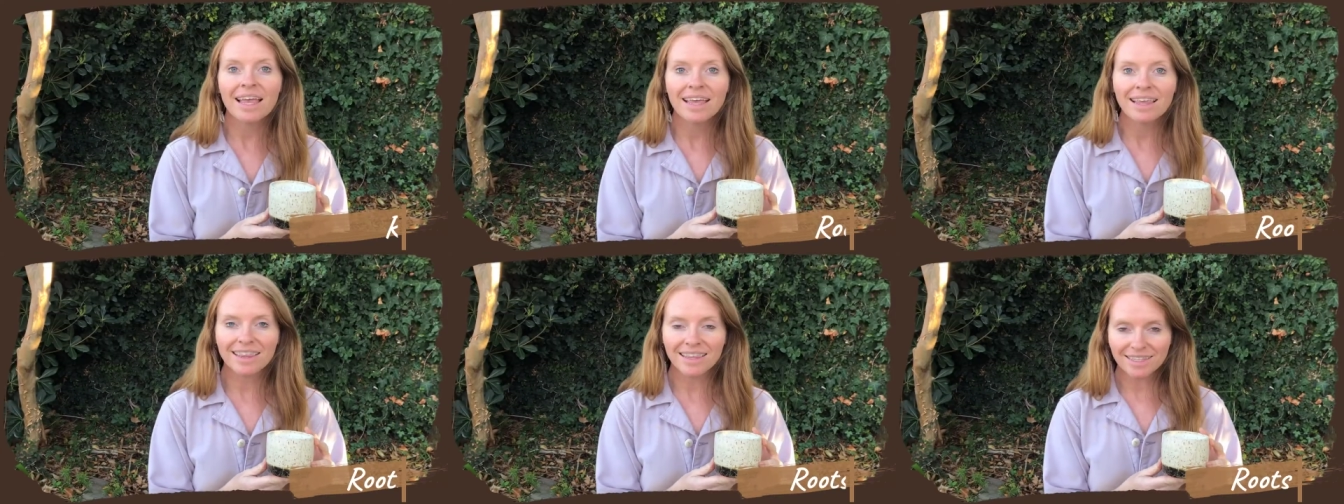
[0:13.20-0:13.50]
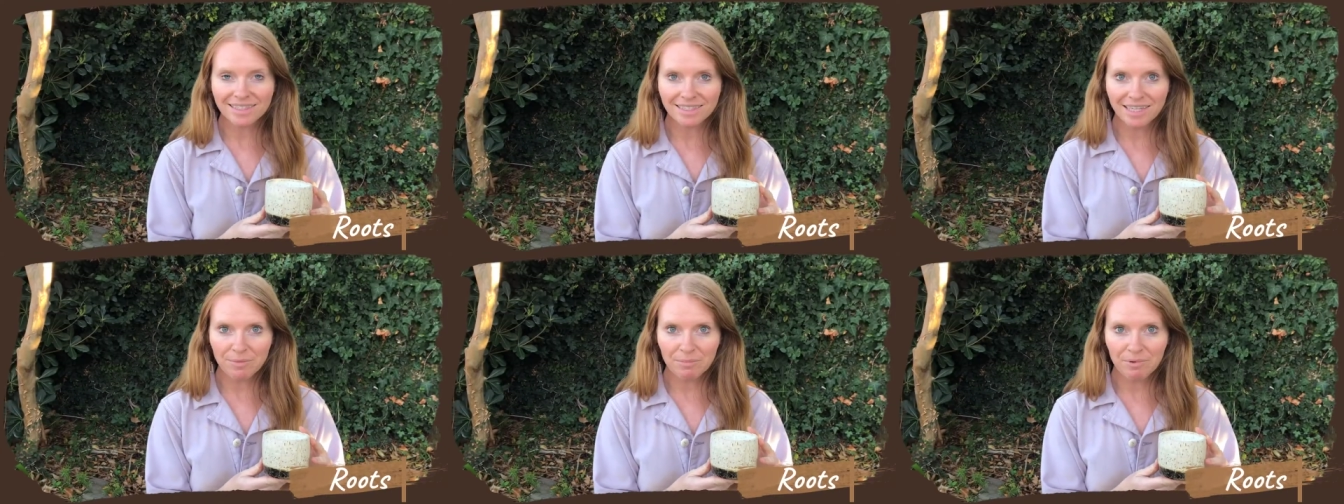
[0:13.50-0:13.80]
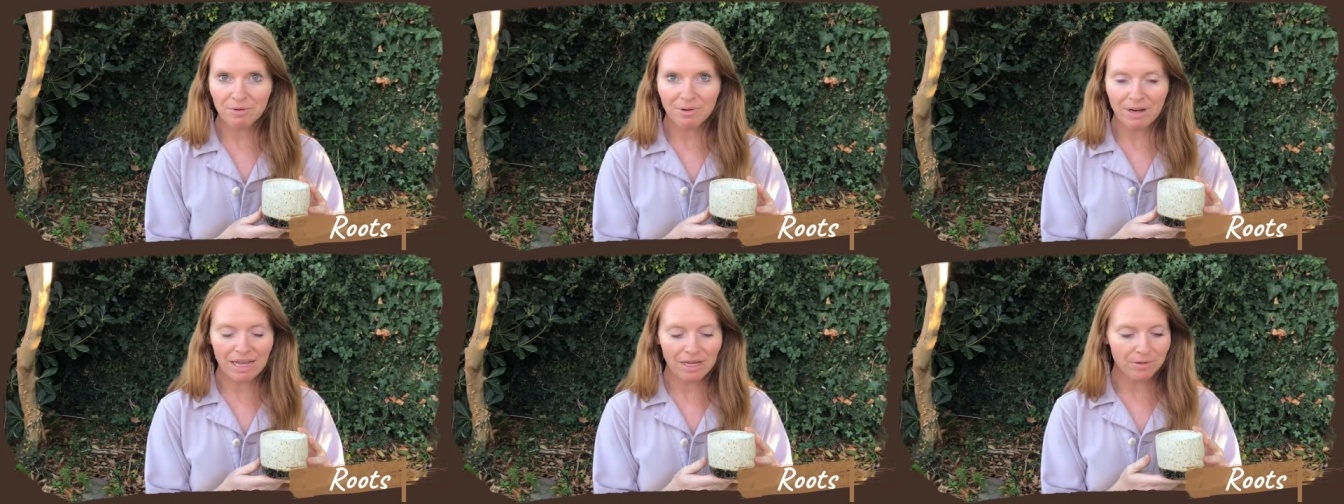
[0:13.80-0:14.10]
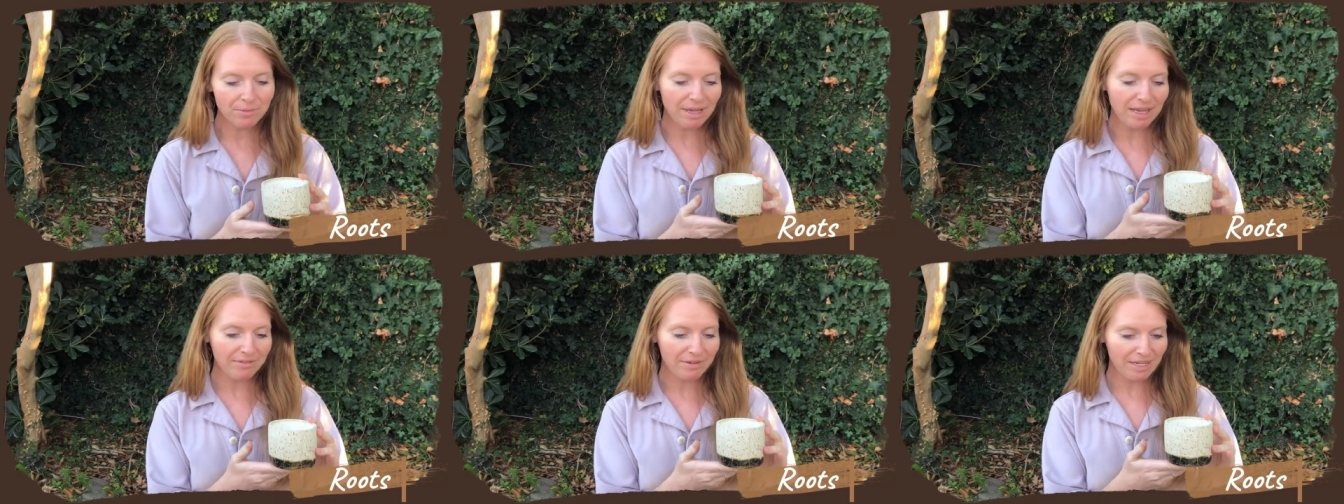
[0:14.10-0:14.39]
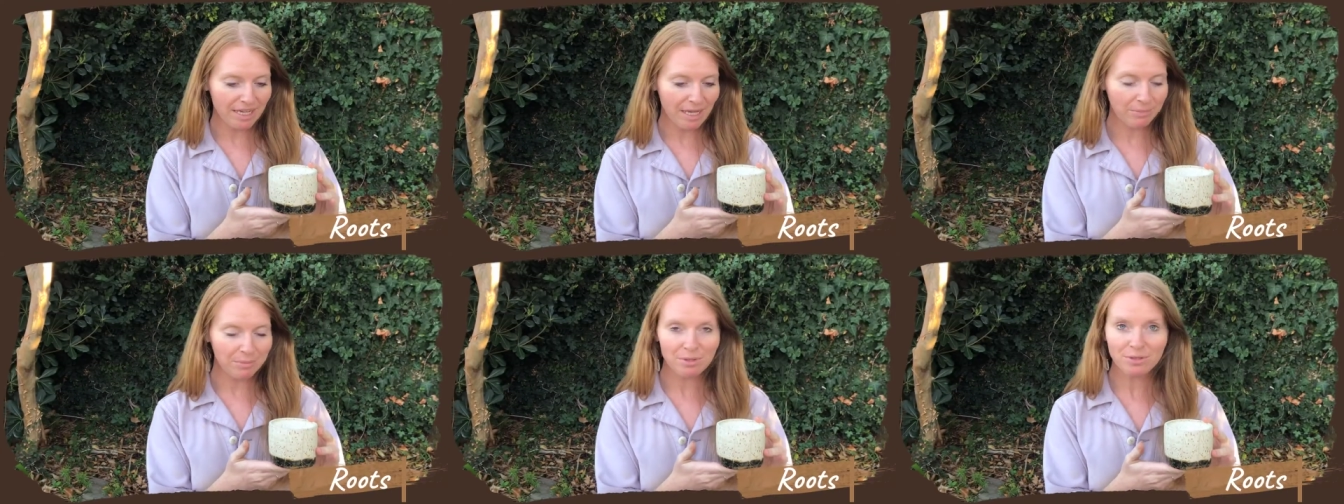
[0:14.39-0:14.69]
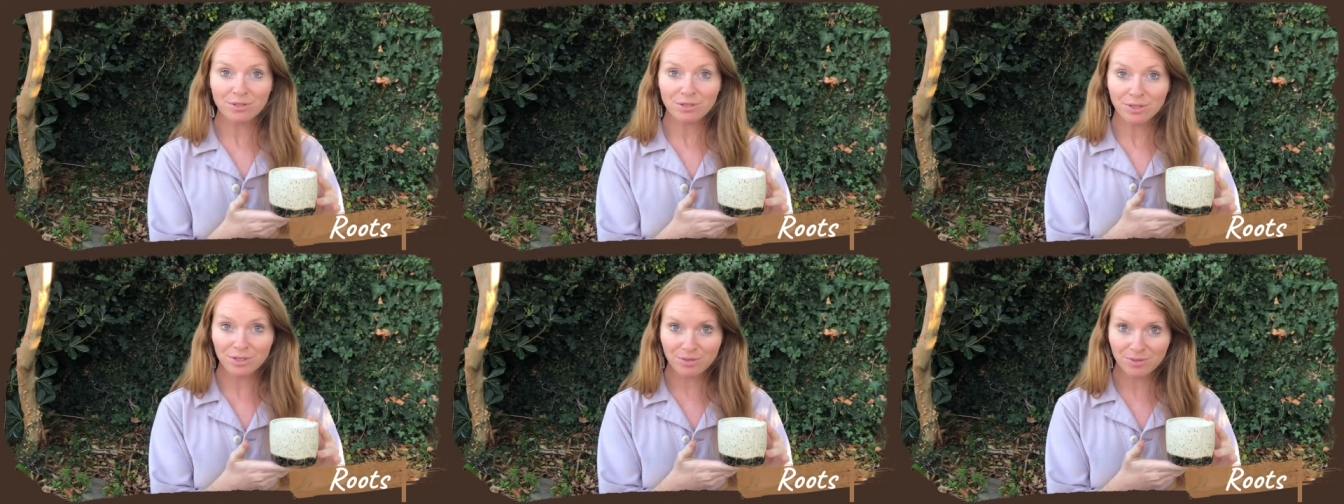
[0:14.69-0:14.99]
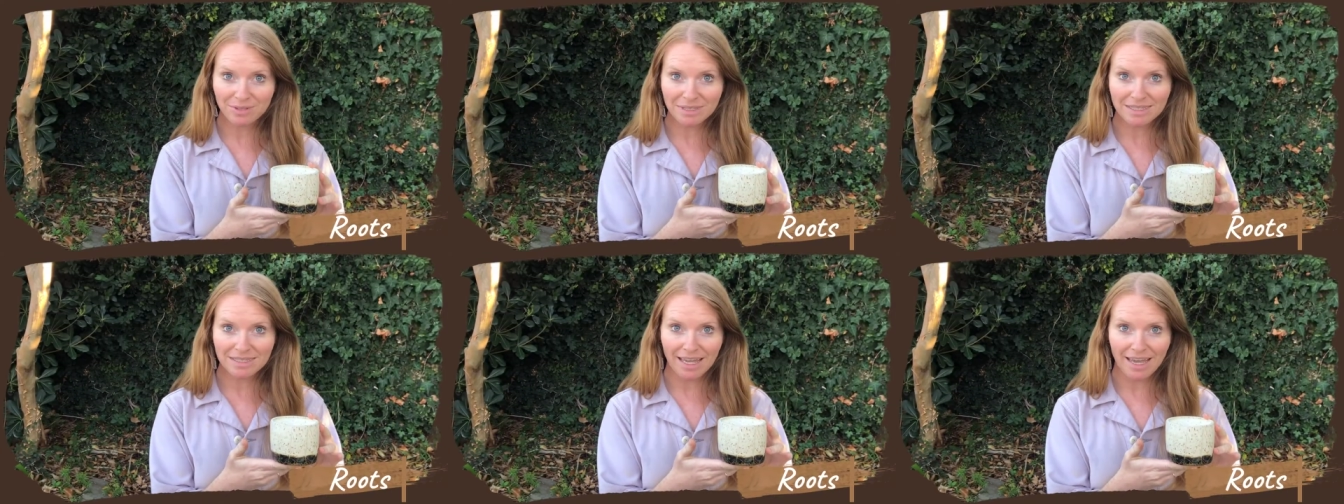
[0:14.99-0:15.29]
This time around we have a couple
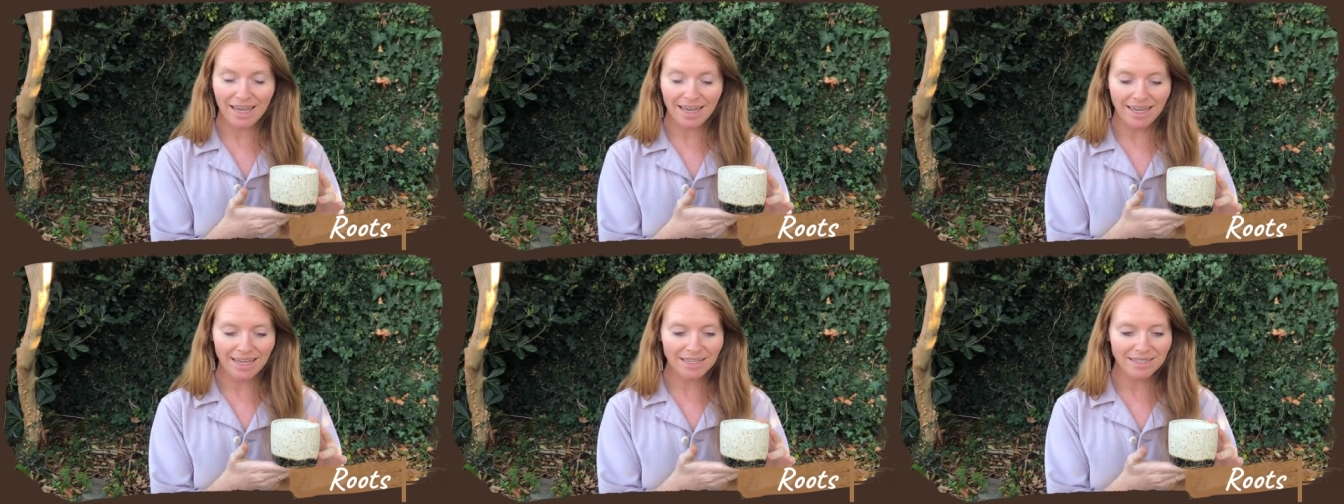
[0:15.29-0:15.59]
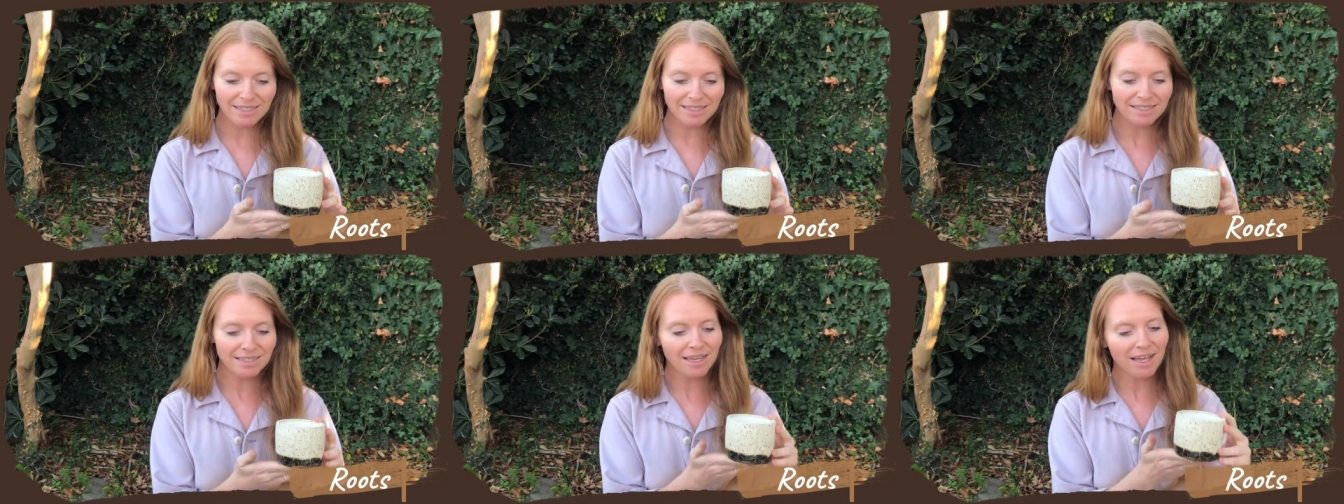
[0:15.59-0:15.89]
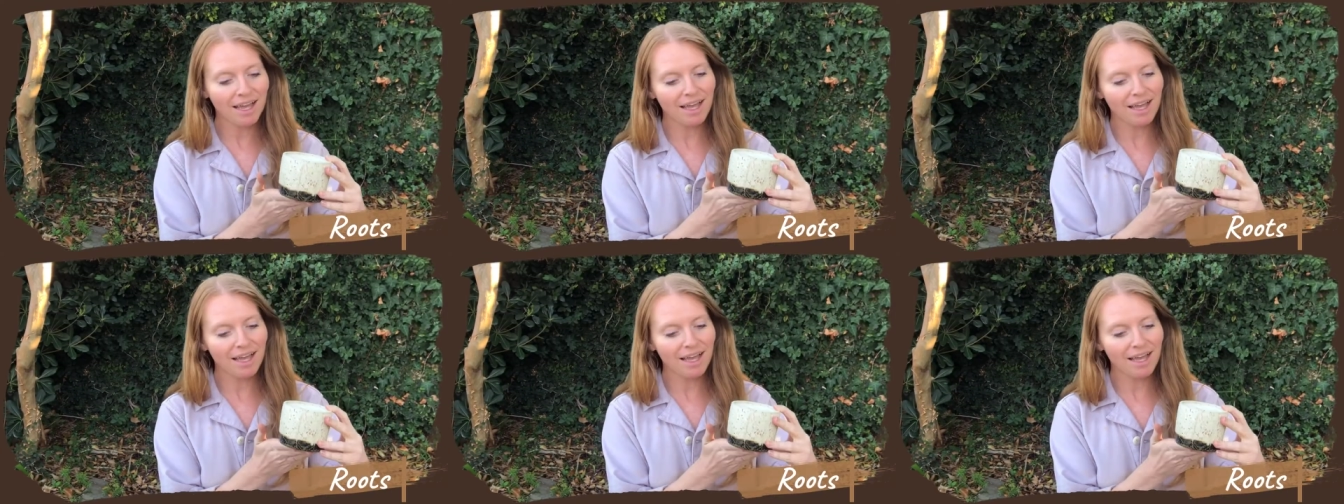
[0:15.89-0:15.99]
new designs,